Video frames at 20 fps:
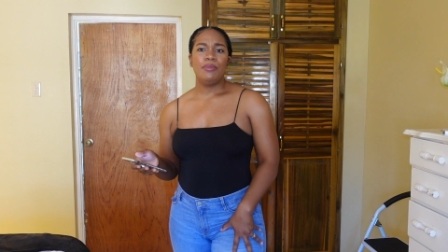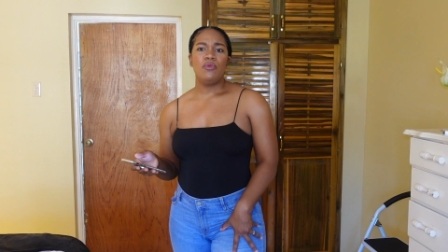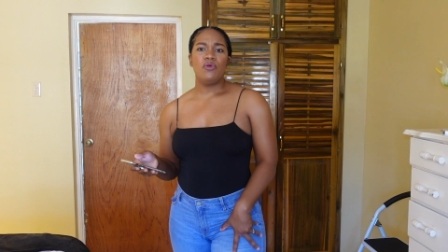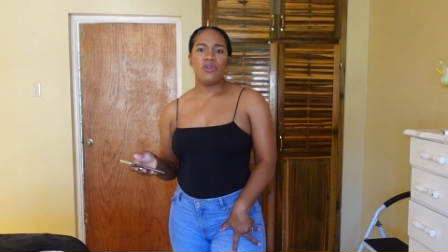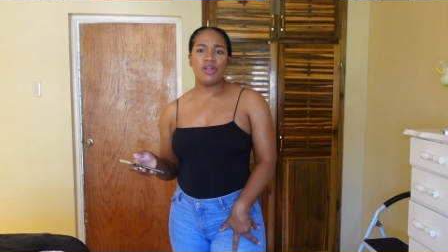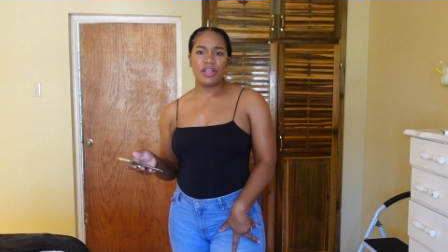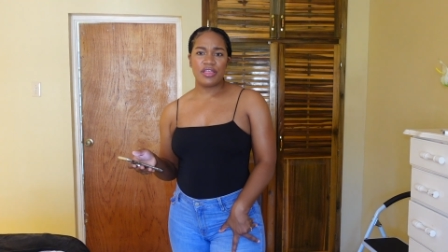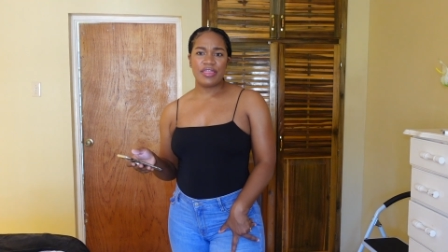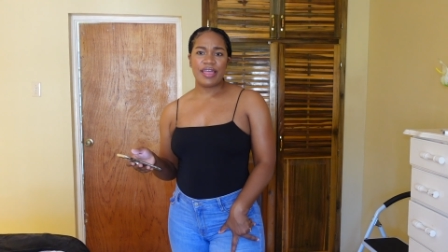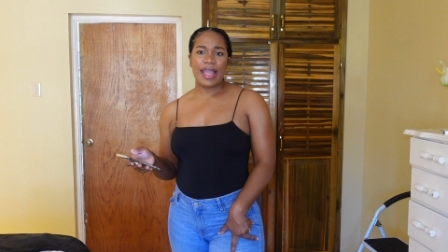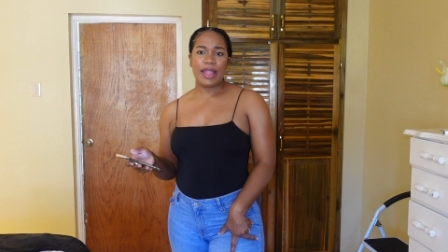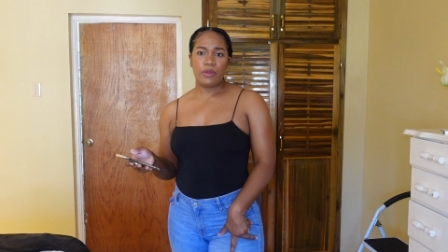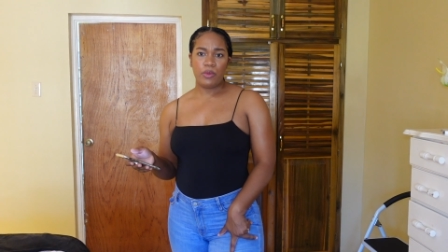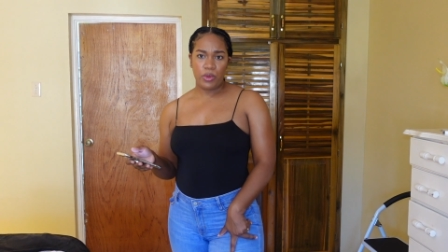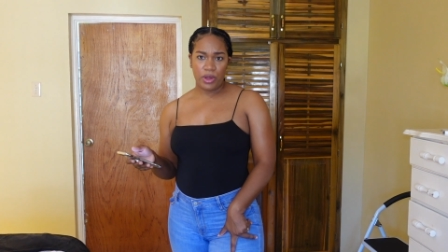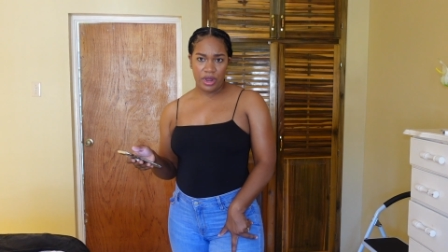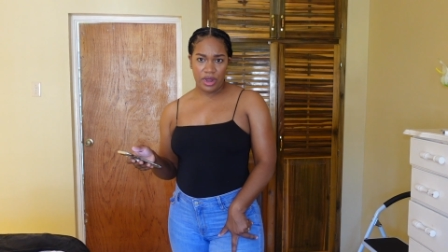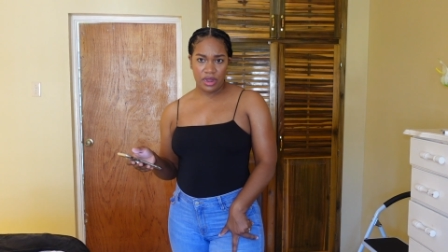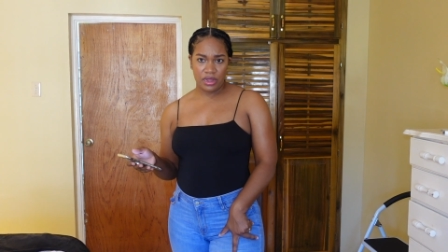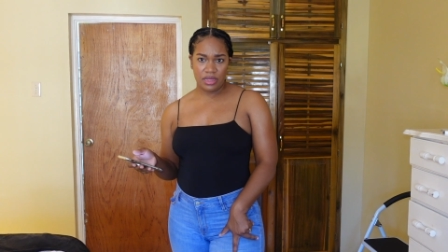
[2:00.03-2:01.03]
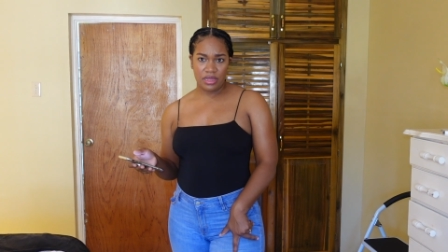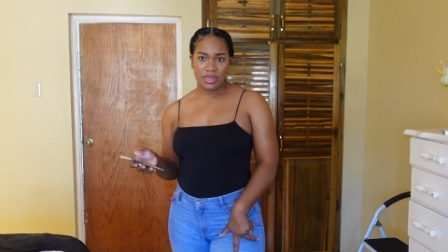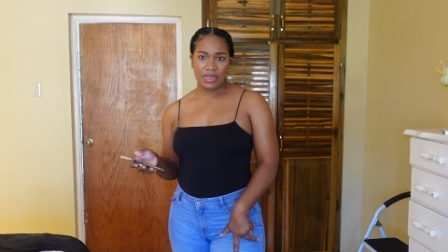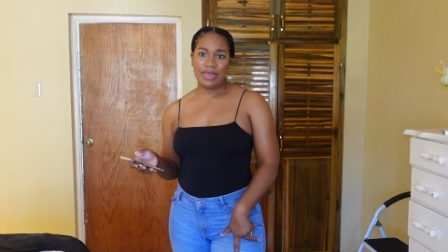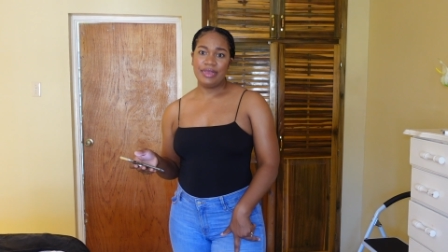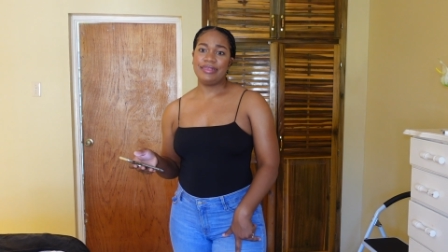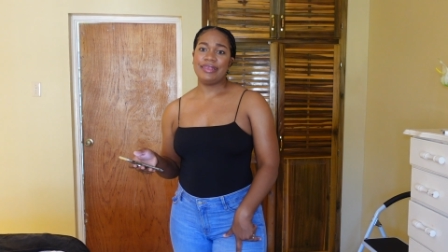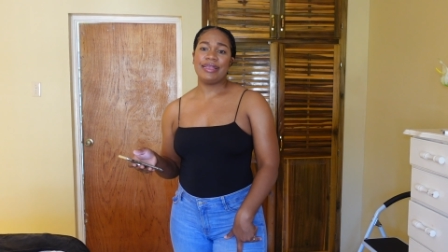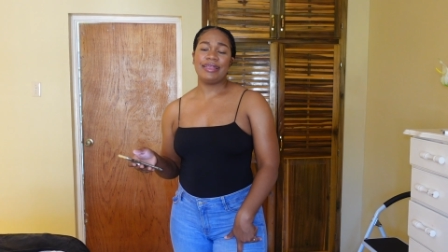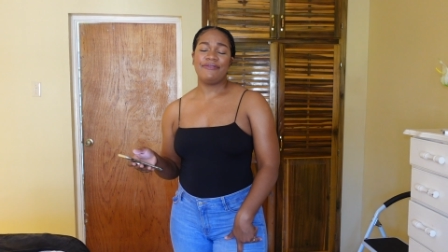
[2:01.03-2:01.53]
more than work
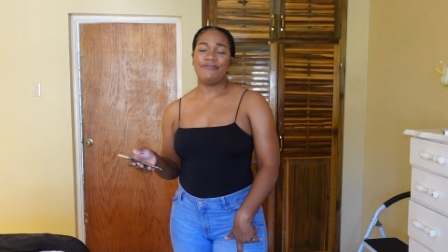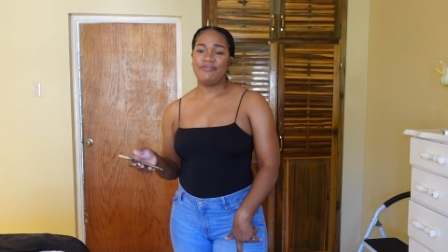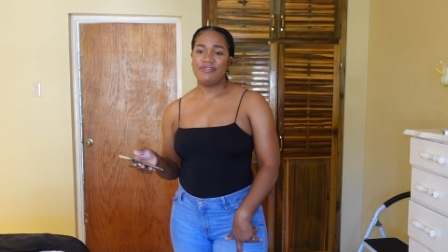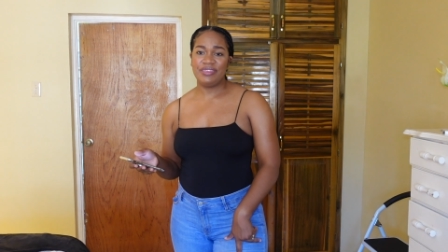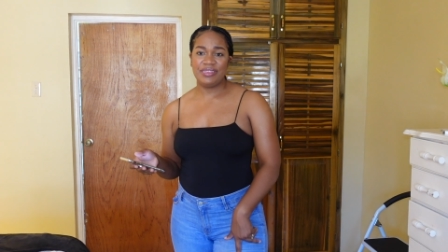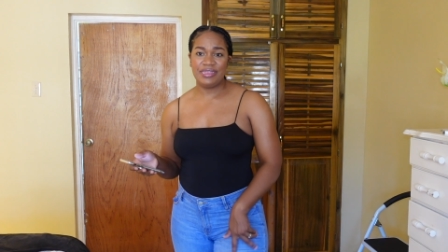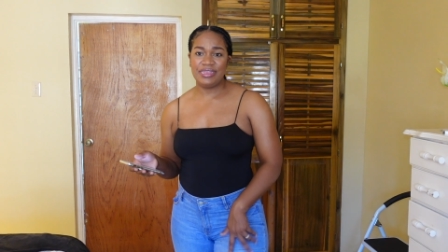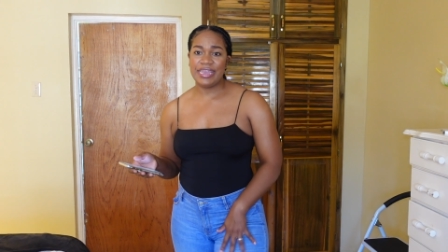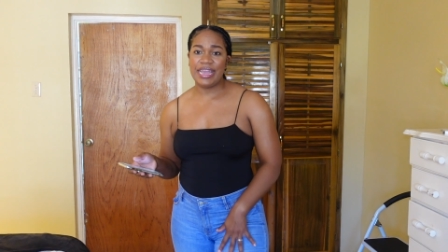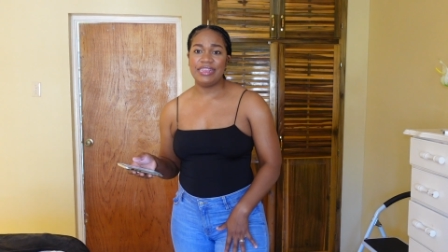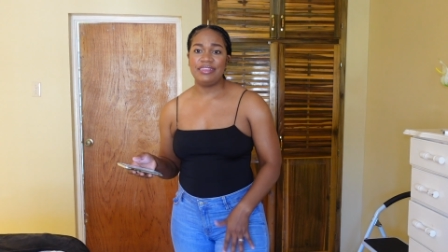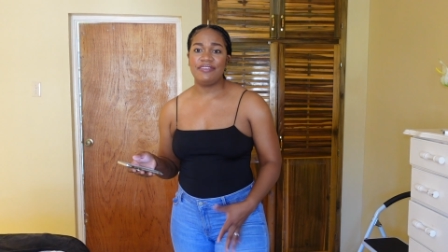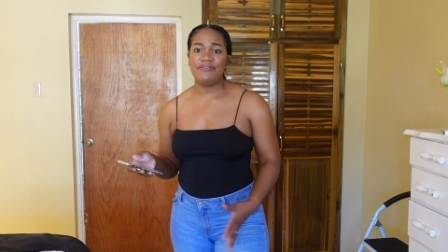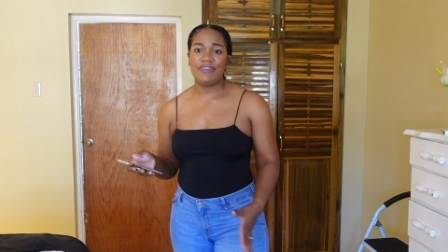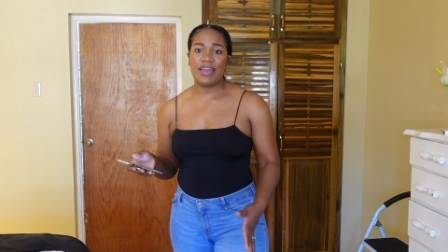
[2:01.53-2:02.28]
because i tend to